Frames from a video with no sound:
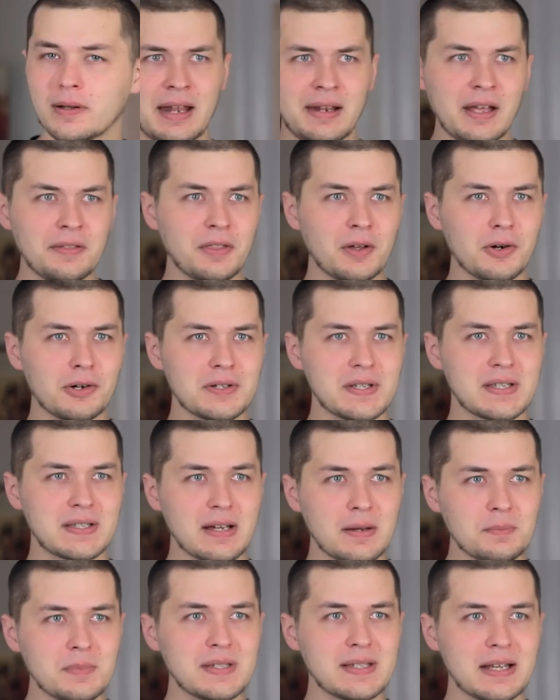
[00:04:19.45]
And yet there is
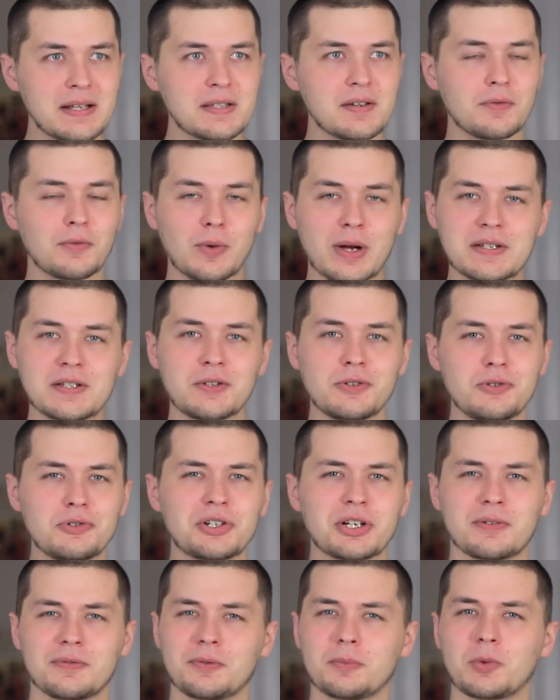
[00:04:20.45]
some sense of
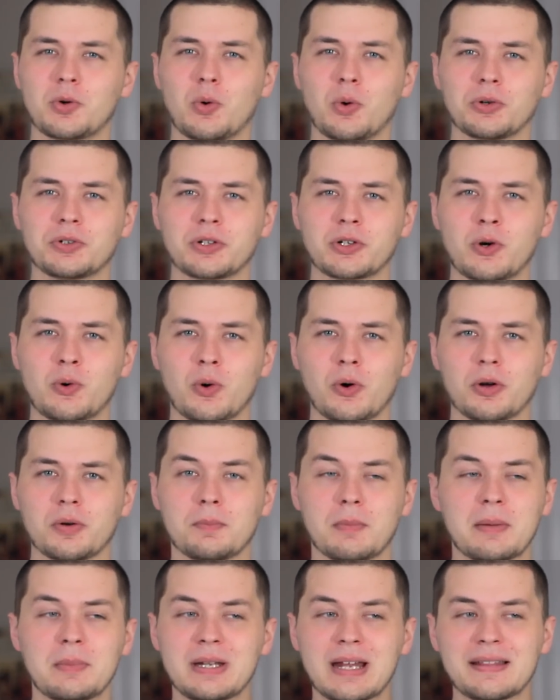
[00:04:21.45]
resolution from chord to
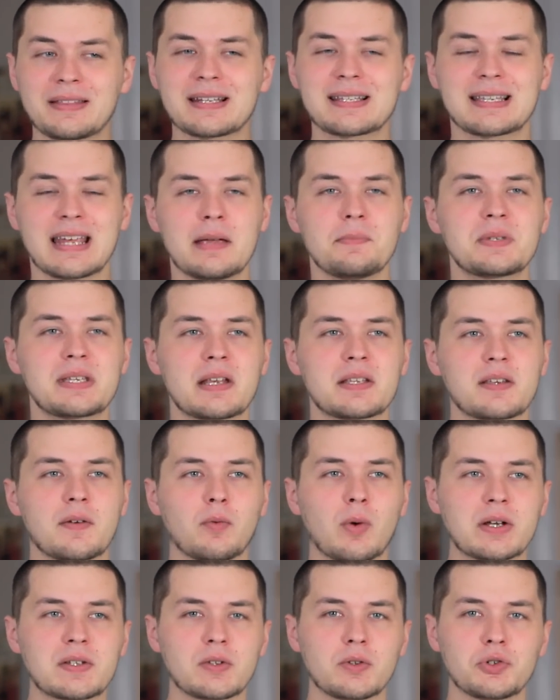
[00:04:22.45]
chord. Maybe not the same sense
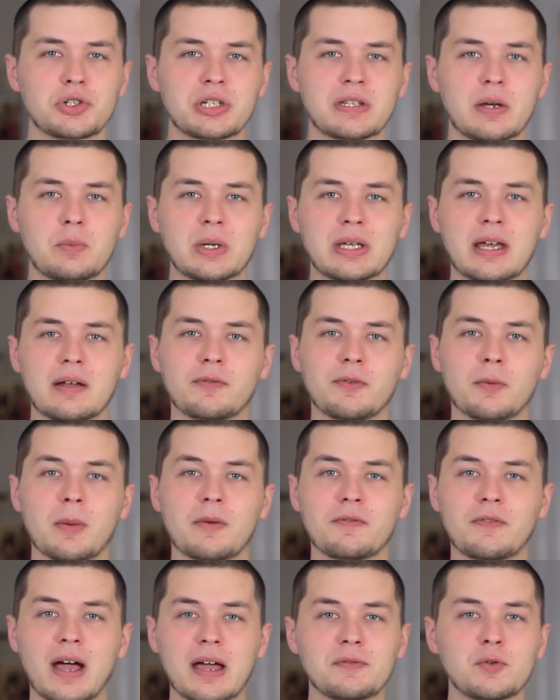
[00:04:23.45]
of resolution that we get from
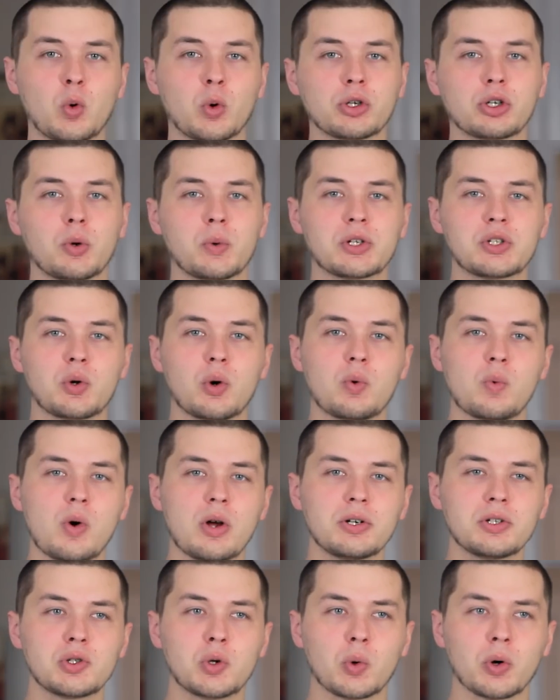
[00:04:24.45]
a five chord going to a
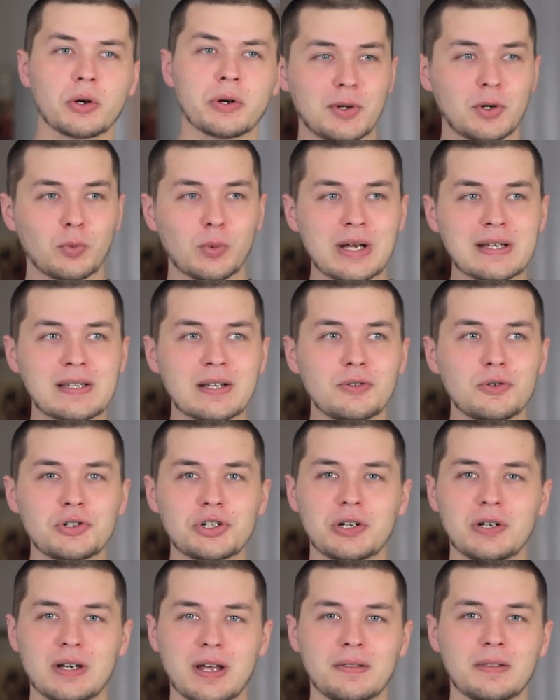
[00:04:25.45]
one chord, but a
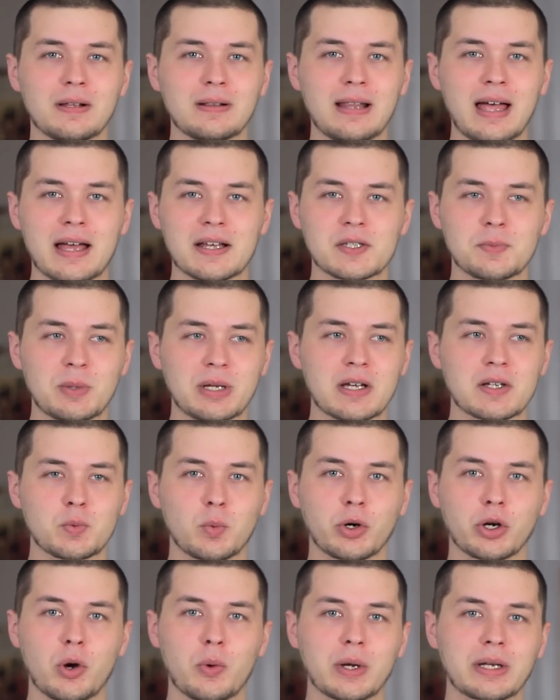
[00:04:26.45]
resolution nonetheless
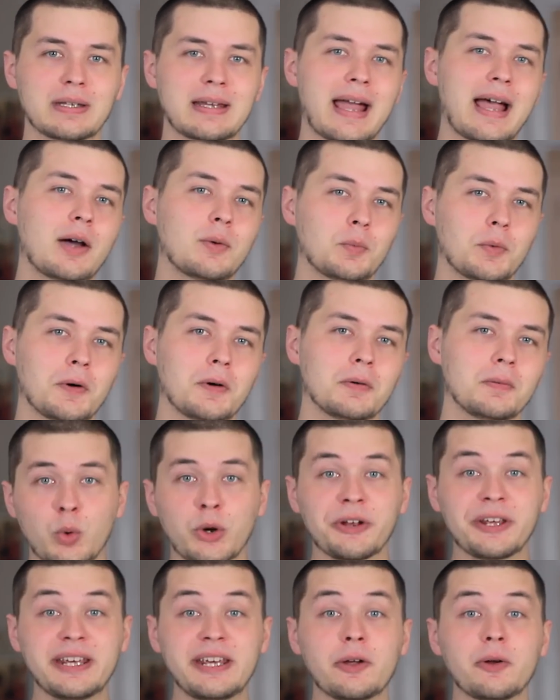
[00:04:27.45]
because we're going downward.
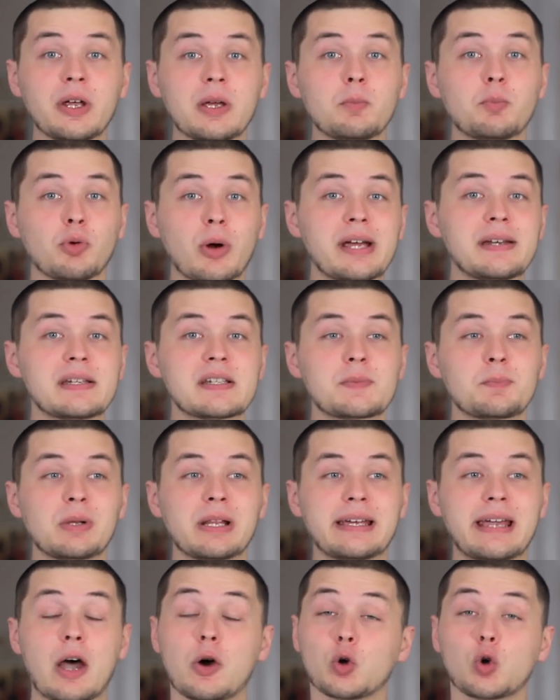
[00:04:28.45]
We're hearing brightness
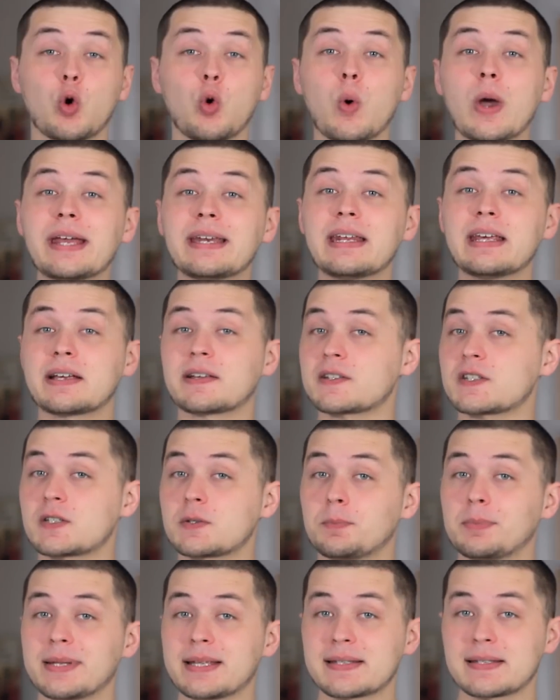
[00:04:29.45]
play out quite
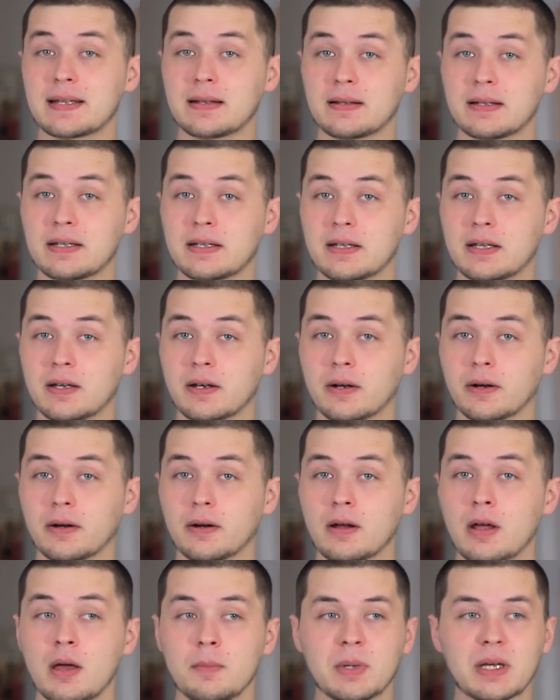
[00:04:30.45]
explicitly
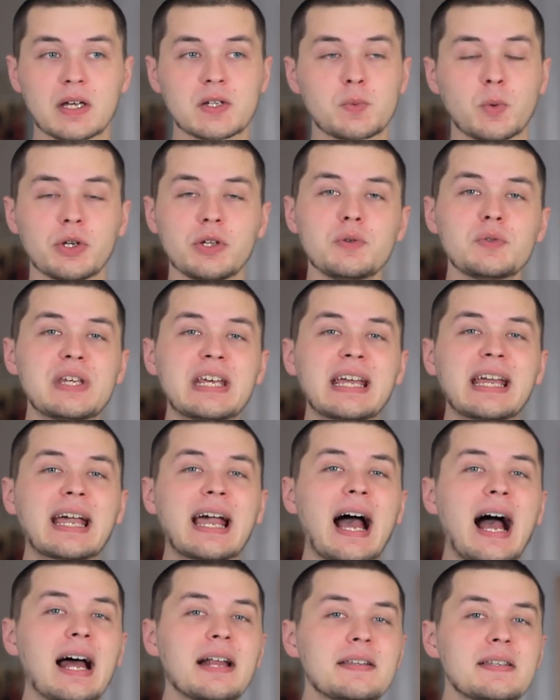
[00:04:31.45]
here because we're using
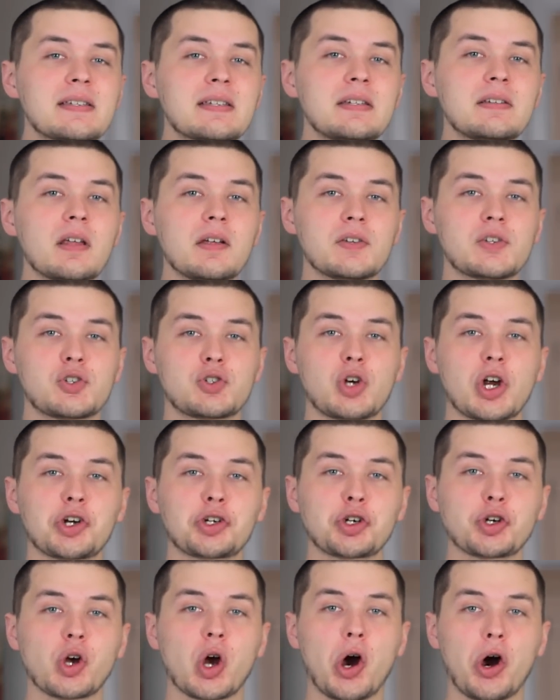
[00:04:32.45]
constant
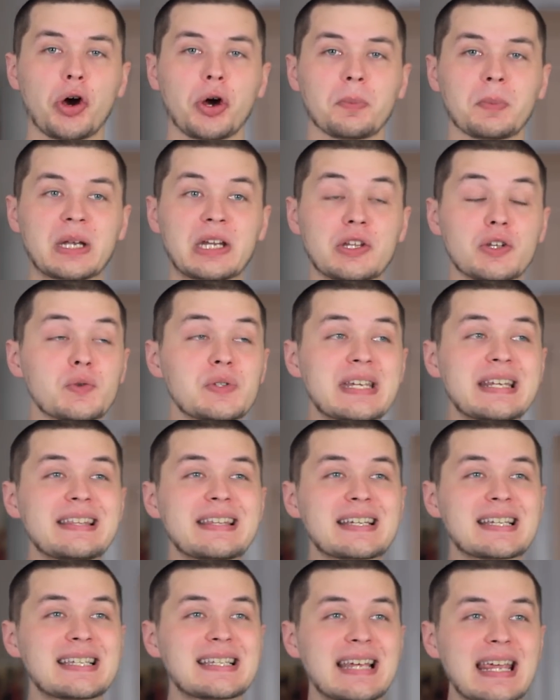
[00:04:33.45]
structure harmony,
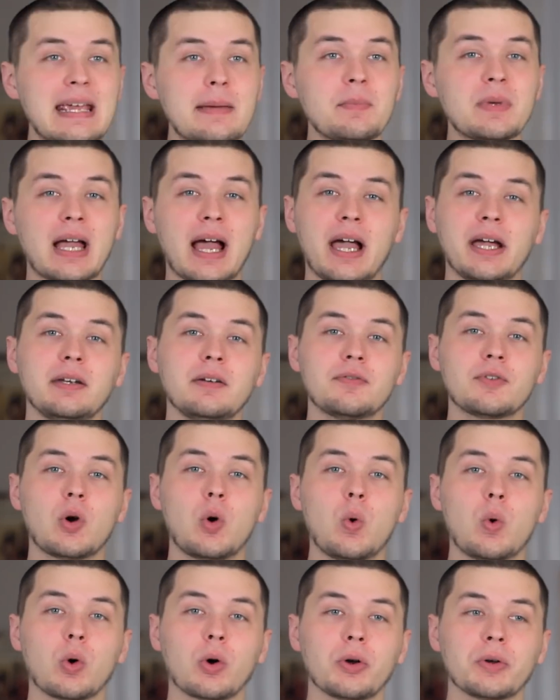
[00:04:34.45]
using the same kind of
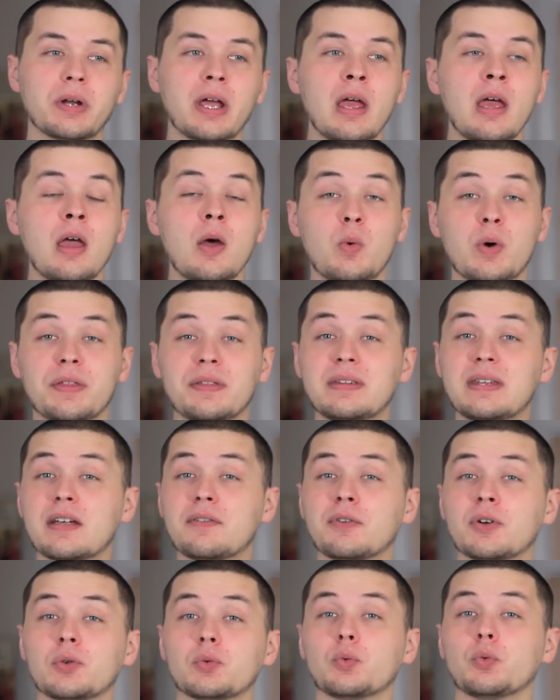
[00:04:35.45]
chord with
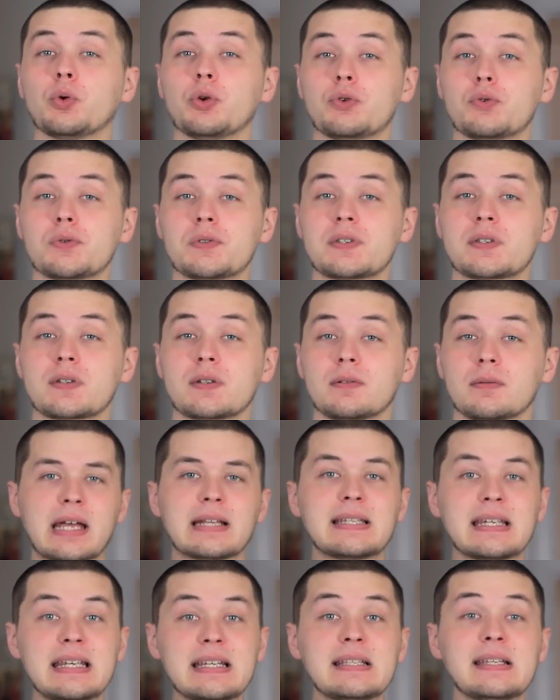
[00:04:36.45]
different roots.
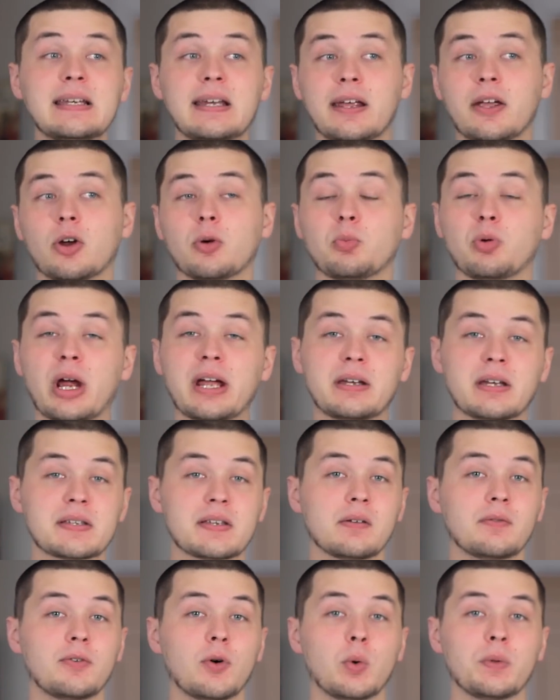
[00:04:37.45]
It's easy to hear
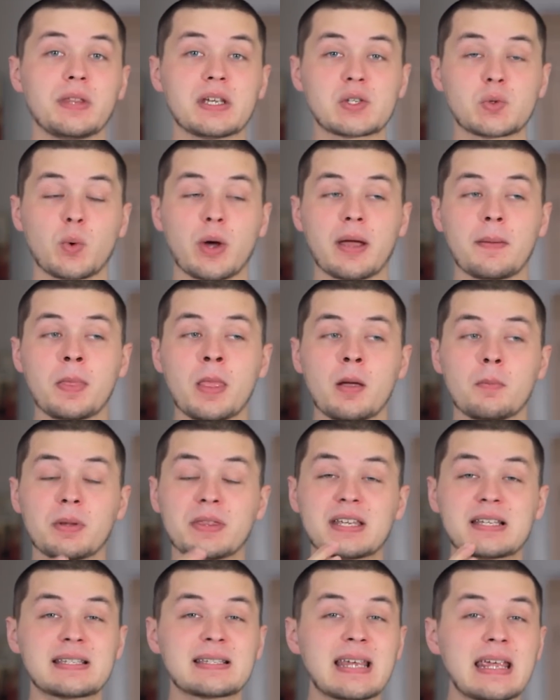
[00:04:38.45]
brightness unfold this way,
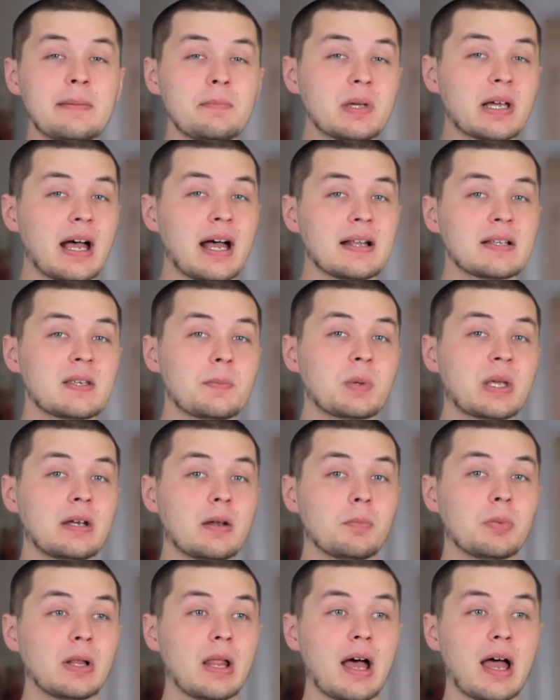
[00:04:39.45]
but the same concept
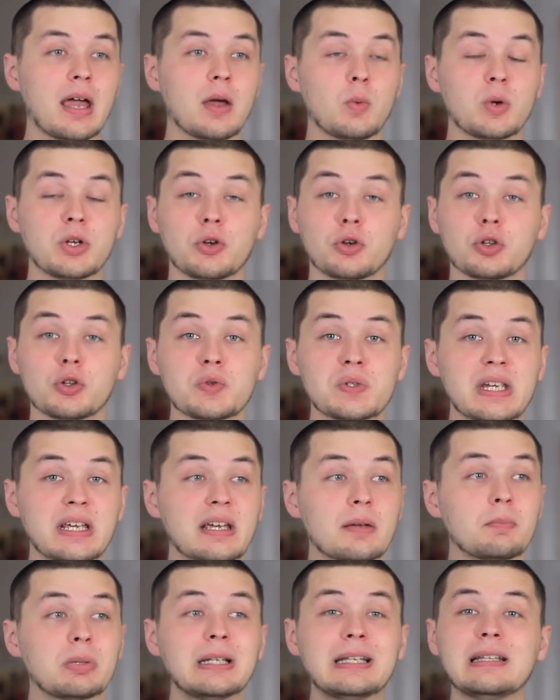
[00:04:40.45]
can apply when you're using
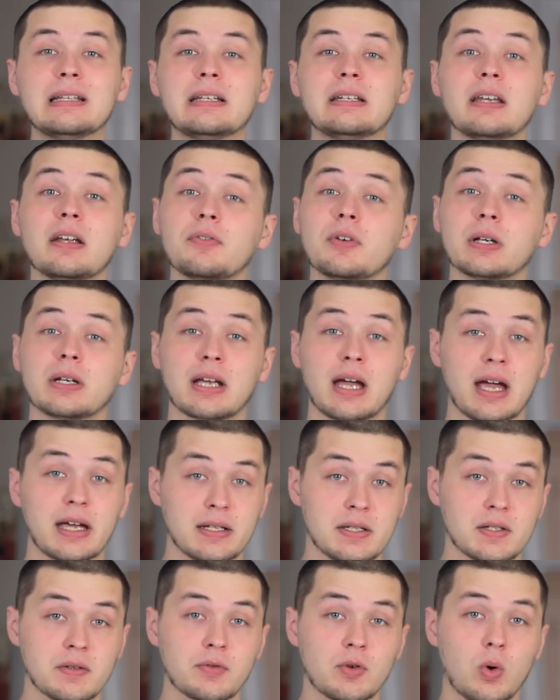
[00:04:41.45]
completely different
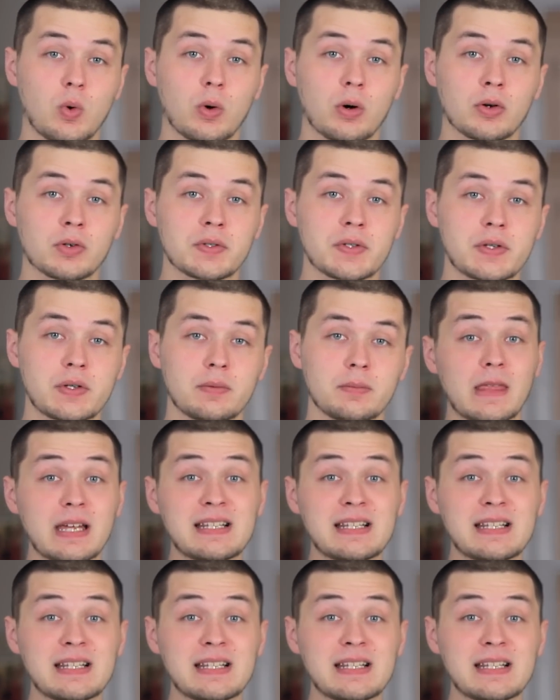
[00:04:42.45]
kinds of chords.